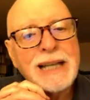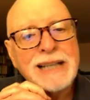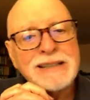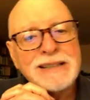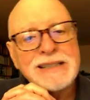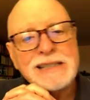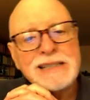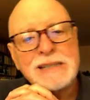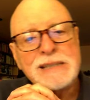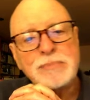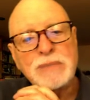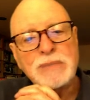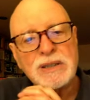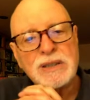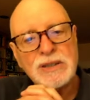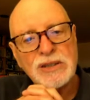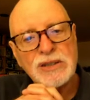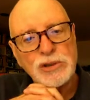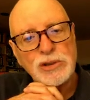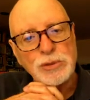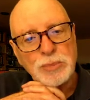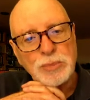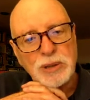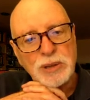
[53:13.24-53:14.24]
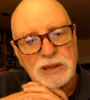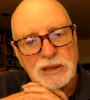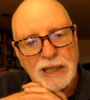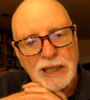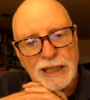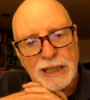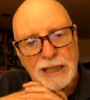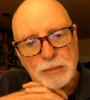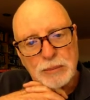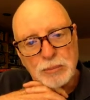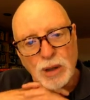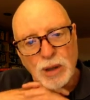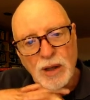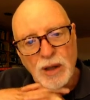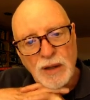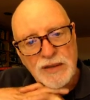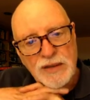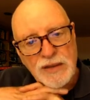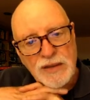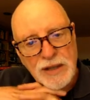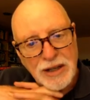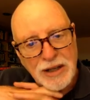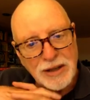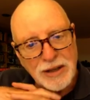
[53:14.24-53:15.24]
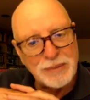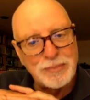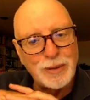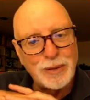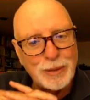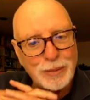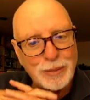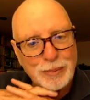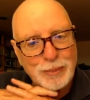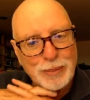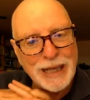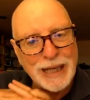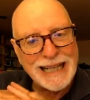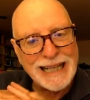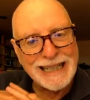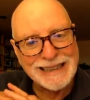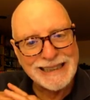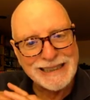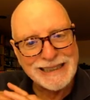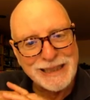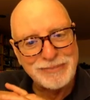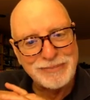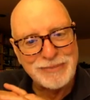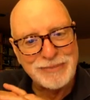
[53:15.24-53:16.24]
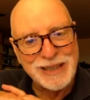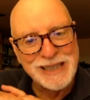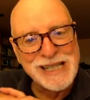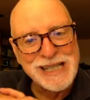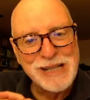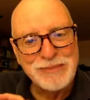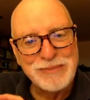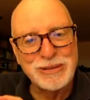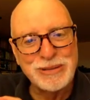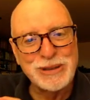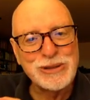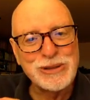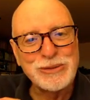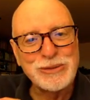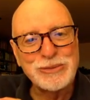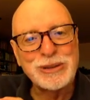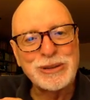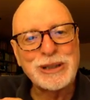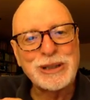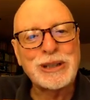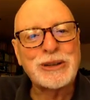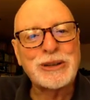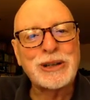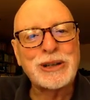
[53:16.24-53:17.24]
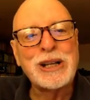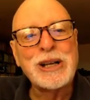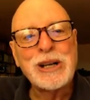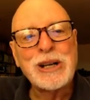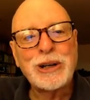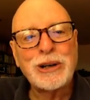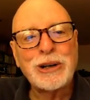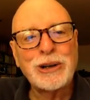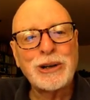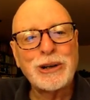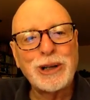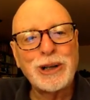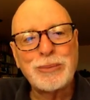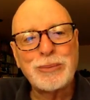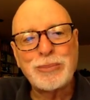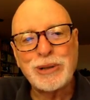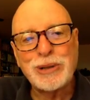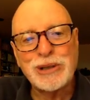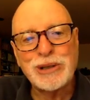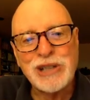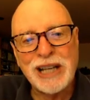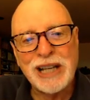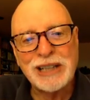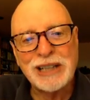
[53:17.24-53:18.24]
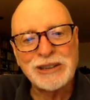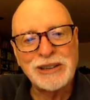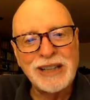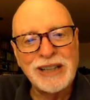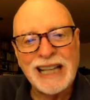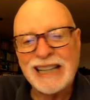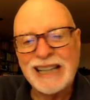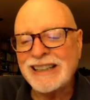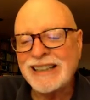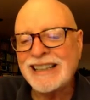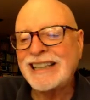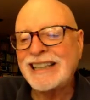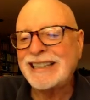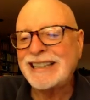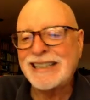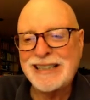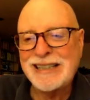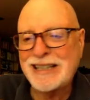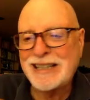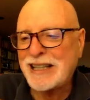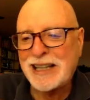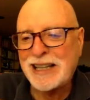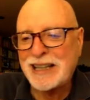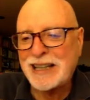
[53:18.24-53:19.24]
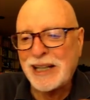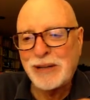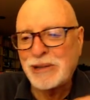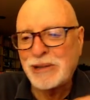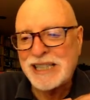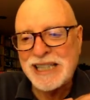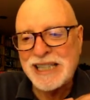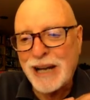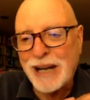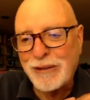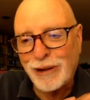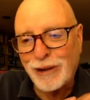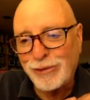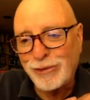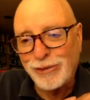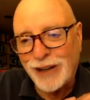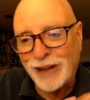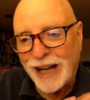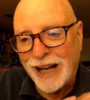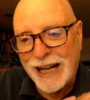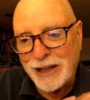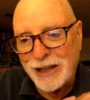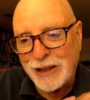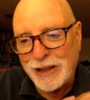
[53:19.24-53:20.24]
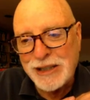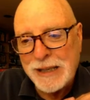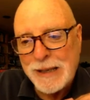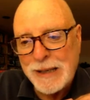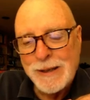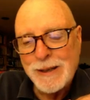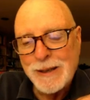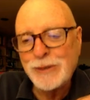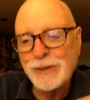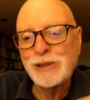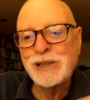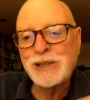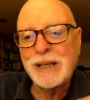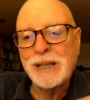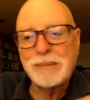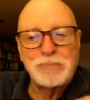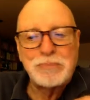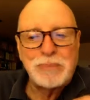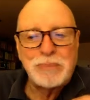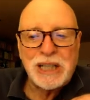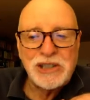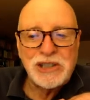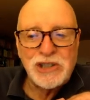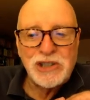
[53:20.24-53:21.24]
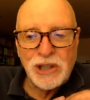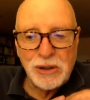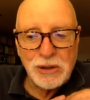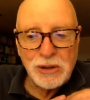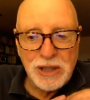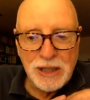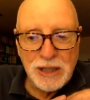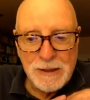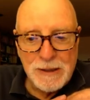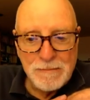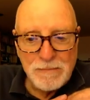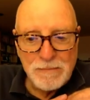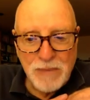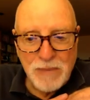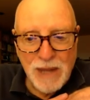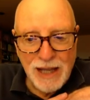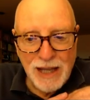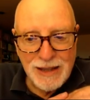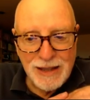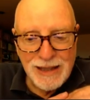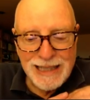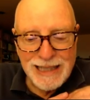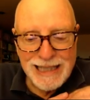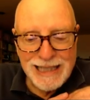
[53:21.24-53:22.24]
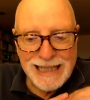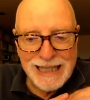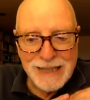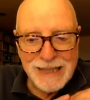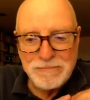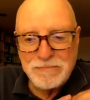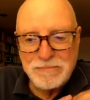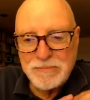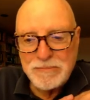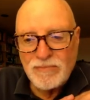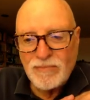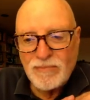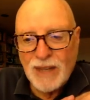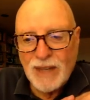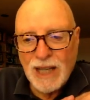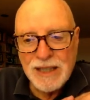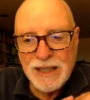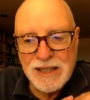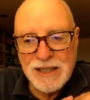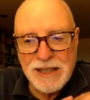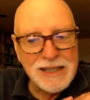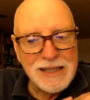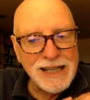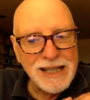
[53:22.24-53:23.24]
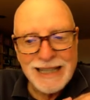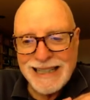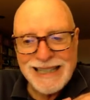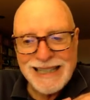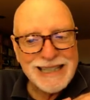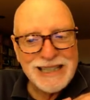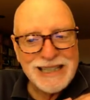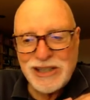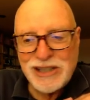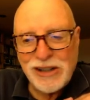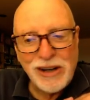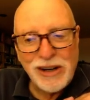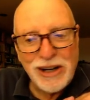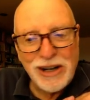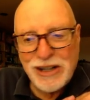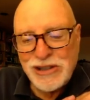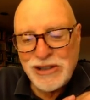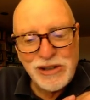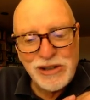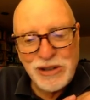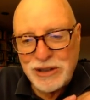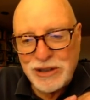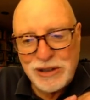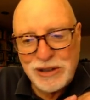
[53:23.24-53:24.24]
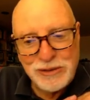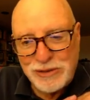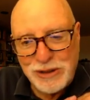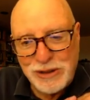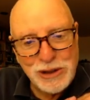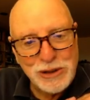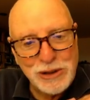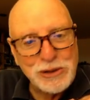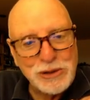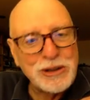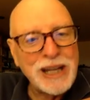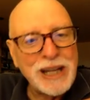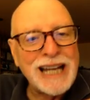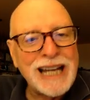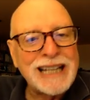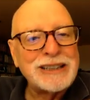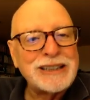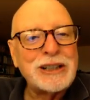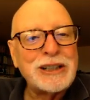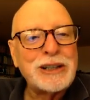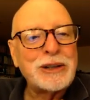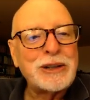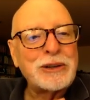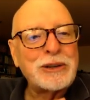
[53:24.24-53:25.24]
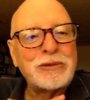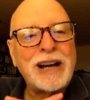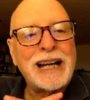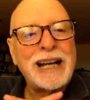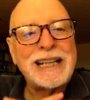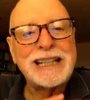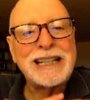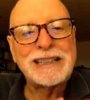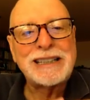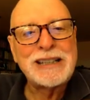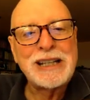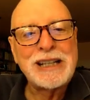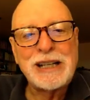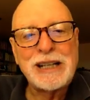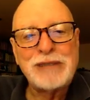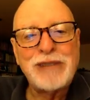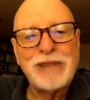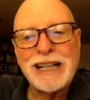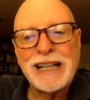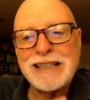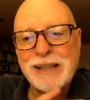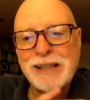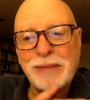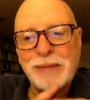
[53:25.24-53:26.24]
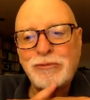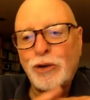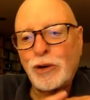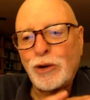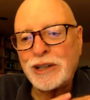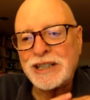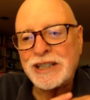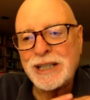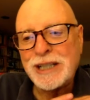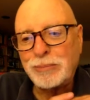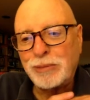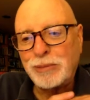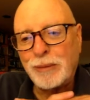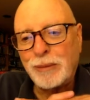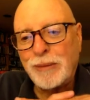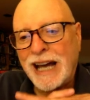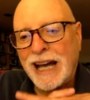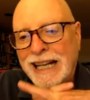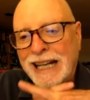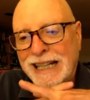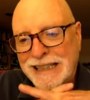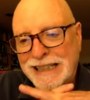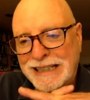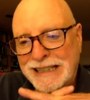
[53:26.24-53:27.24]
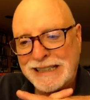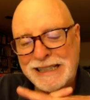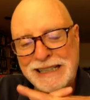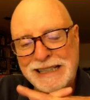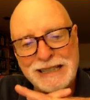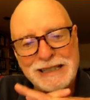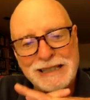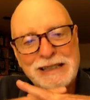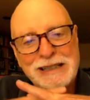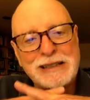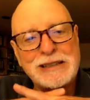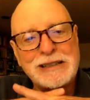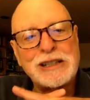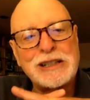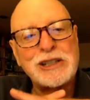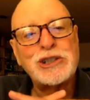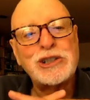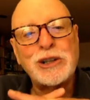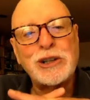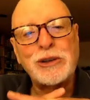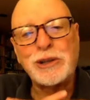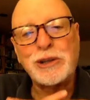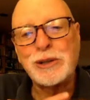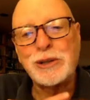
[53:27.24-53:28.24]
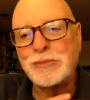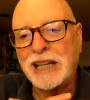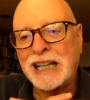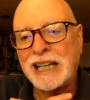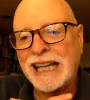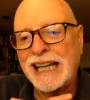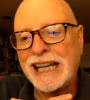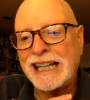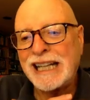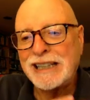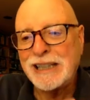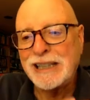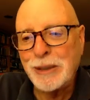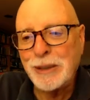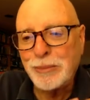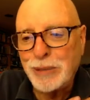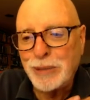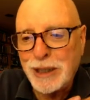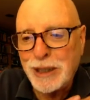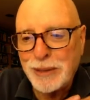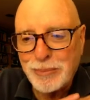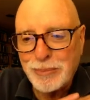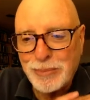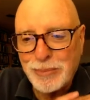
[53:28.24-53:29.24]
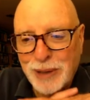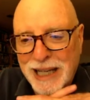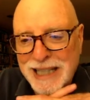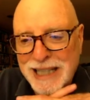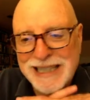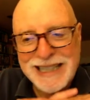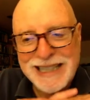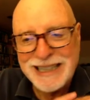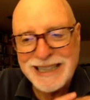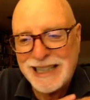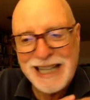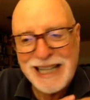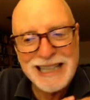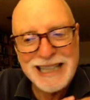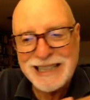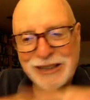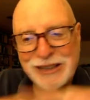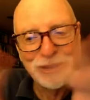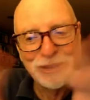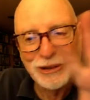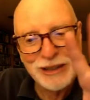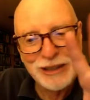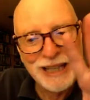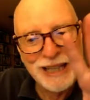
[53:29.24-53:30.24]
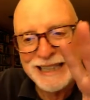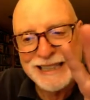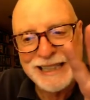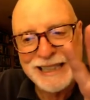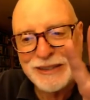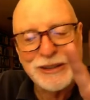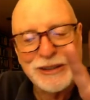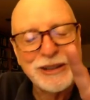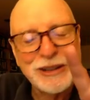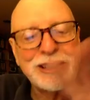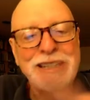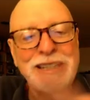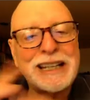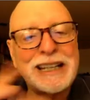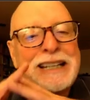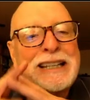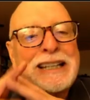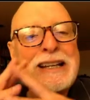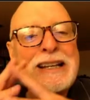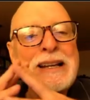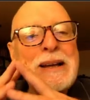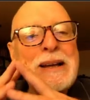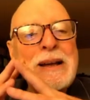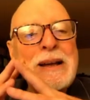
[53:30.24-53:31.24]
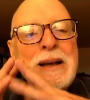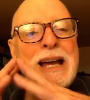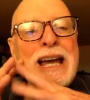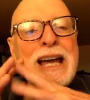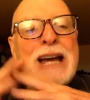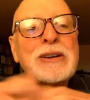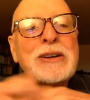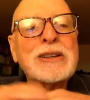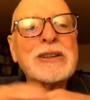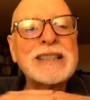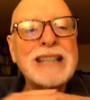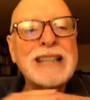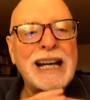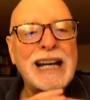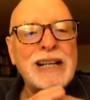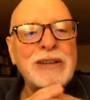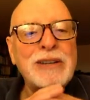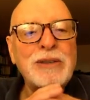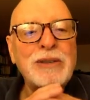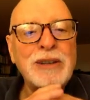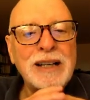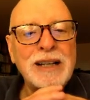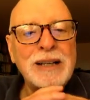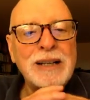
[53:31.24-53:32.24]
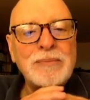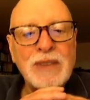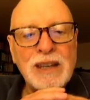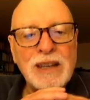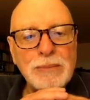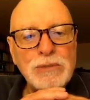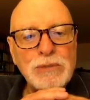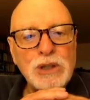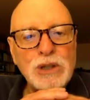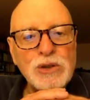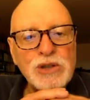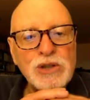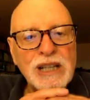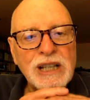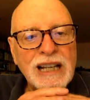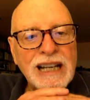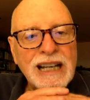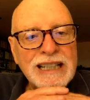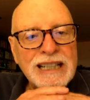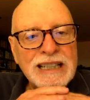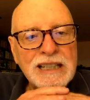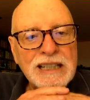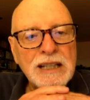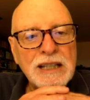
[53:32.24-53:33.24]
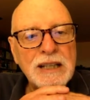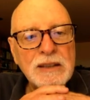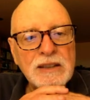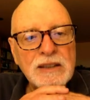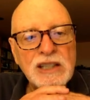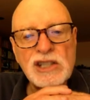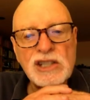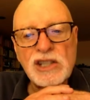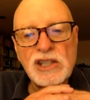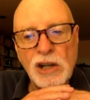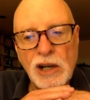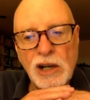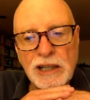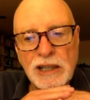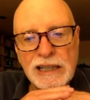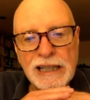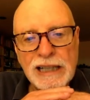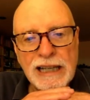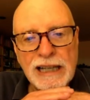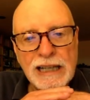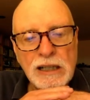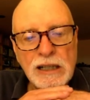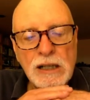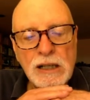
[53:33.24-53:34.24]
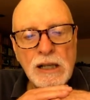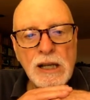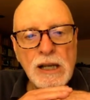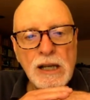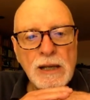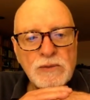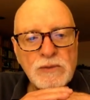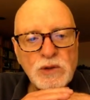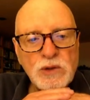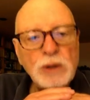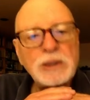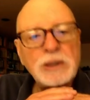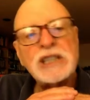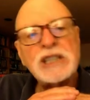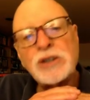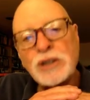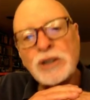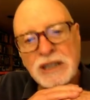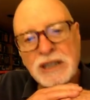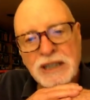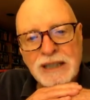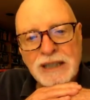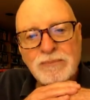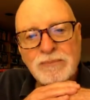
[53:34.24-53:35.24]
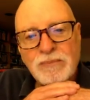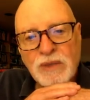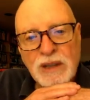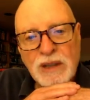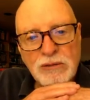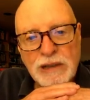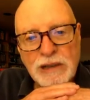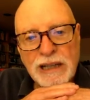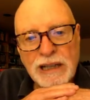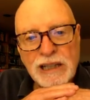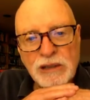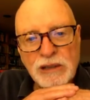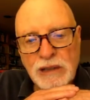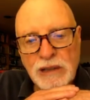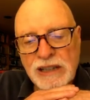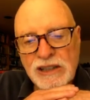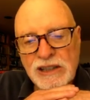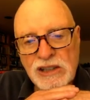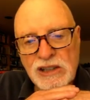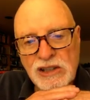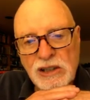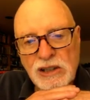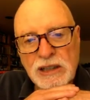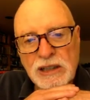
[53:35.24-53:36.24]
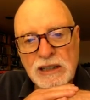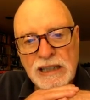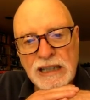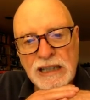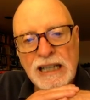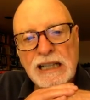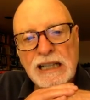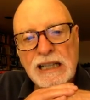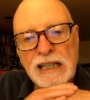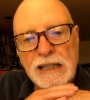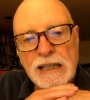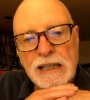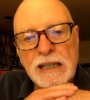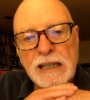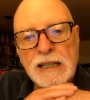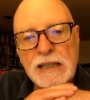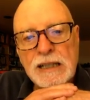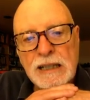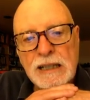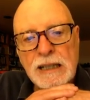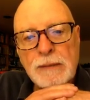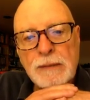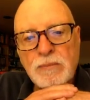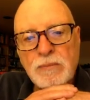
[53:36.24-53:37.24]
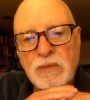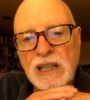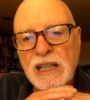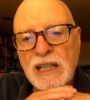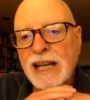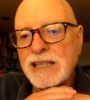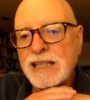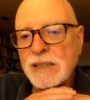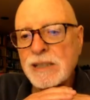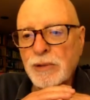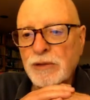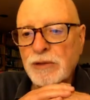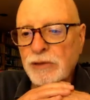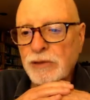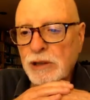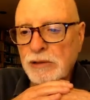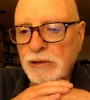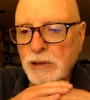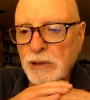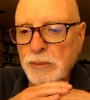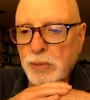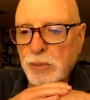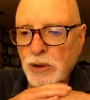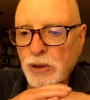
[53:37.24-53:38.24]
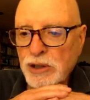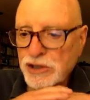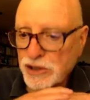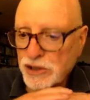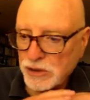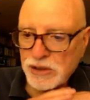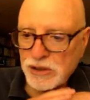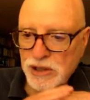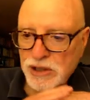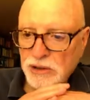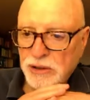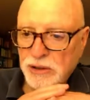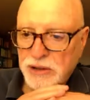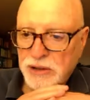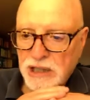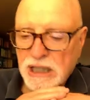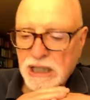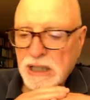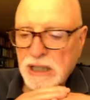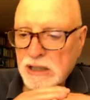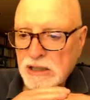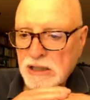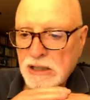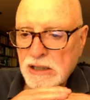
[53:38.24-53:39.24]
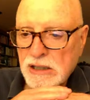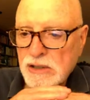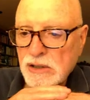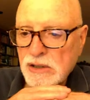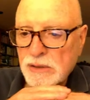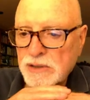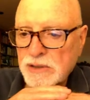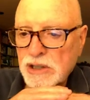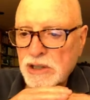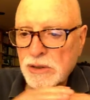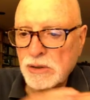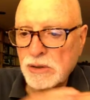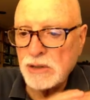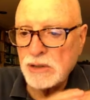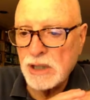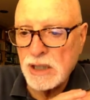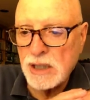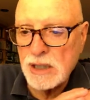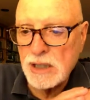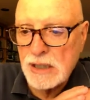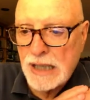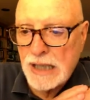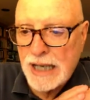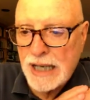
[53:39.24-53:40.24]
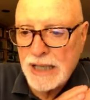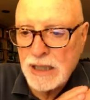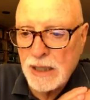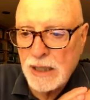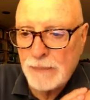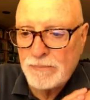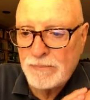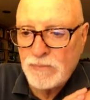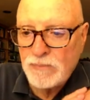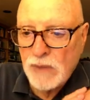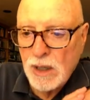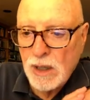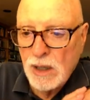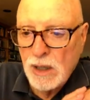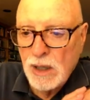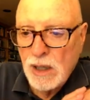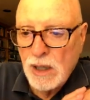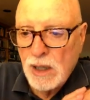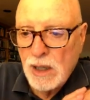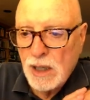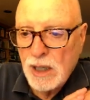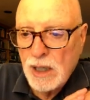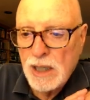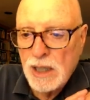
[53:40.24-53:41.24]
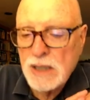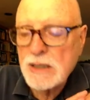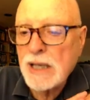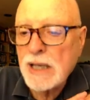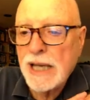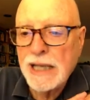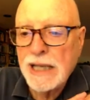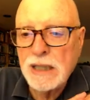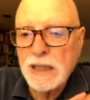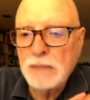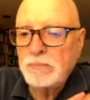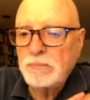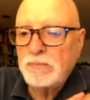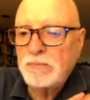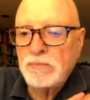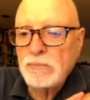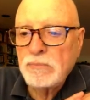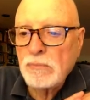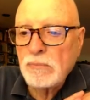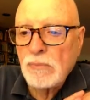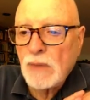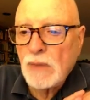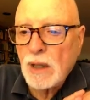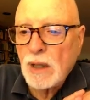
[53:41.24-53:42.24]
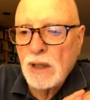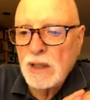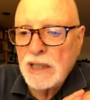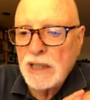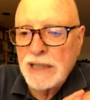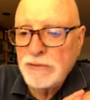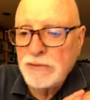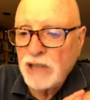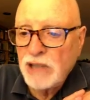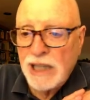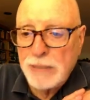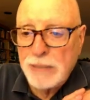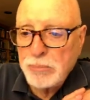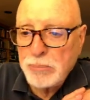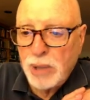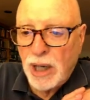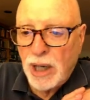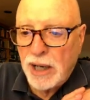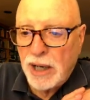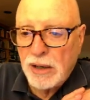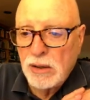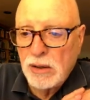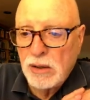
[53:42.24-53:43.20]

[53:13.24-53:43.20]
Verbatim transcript: had these stupid cannonballs there all piled up, presumably going to hurl a projectile. Like The thing was never fired. It was a big joke. The, um, uh, the Tsars took the view that, you know, invite, a, invite some foreign diplomat in and to show them the cannon, they'll be impressed. That's the whole idea of the thing. It was kind of an um, amusing idea, the Tsar cannon. So he took um, Reagan around the Tsar cannon and um, he asked him in front of reporters, do you still think the Soviet Union is a uh, is a evil empire.